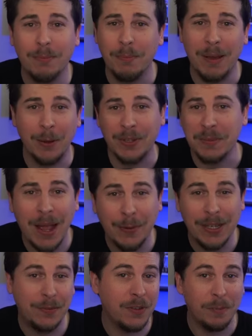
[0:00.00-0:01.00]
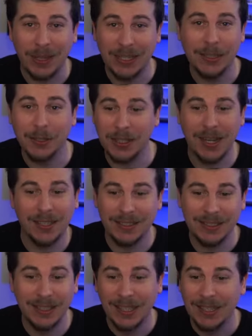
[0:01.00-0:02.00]
Maui's Maui. If you've played
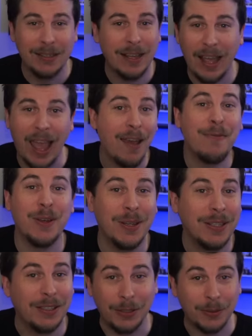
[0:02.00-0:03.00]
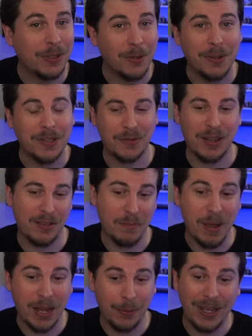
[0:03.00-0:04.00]
Lorcana ever, you'll know the strength of
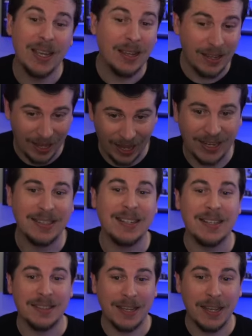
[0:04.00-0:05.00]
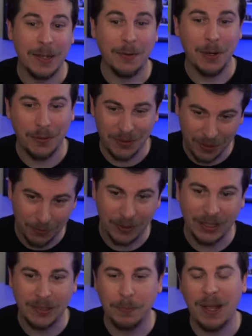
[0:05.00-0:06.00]
Maui, and he is a hero, so
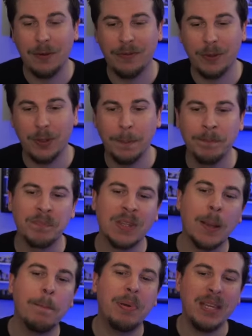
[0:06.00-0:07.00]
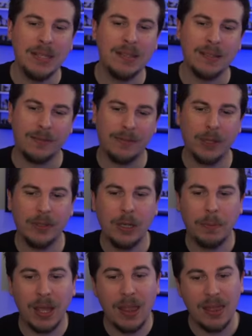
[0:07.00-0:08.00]
really powerful. Beast, following
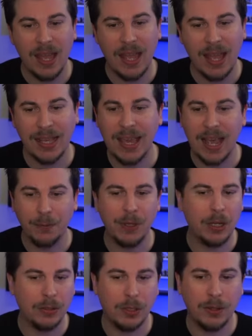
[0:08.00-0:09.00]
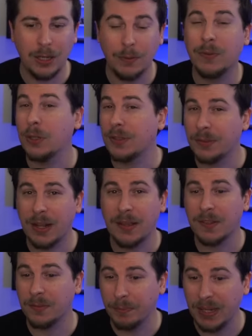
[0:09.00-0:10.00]
up in there. Again, we all know the overall
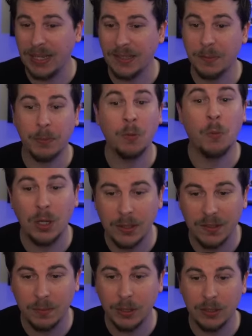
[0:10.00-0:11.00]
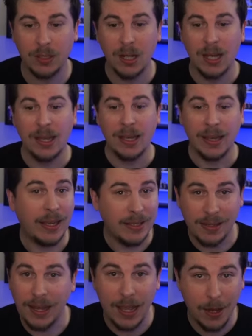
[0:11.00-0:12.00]
strengths of Beast, but once more, he's
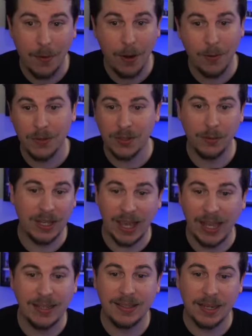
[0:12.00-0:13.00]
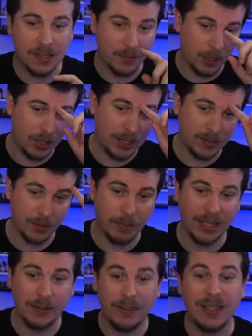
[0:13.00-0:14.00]
a hero, so he gains that small extra
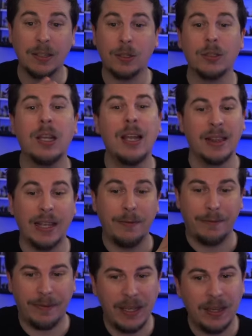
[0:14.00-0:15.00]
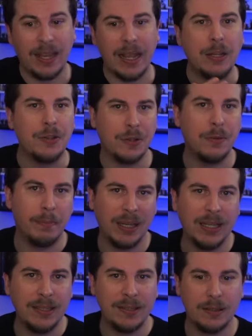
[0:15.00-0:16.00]
benefit. He's a good, like, fill into
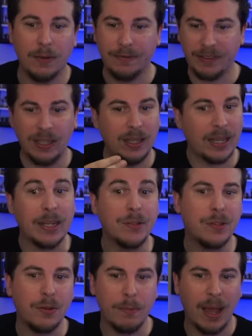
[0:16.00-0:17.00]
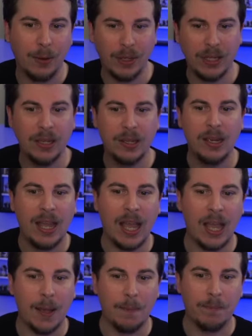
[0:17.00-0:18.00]
Beast, or fill into Maui,
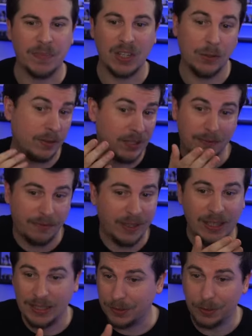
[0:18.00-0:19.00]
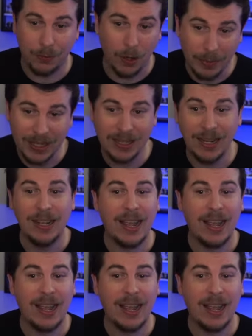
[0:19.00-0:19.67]
or even fill into Robin.